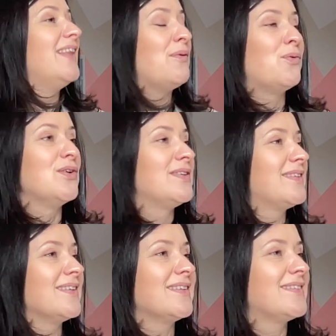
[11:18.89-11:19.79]
It
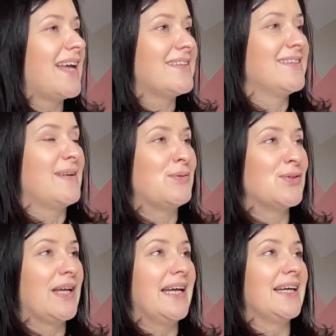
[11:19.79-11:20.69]
was Saturday
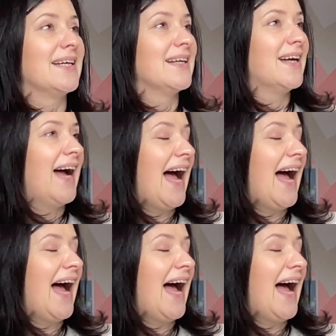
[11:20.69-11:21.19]
morning,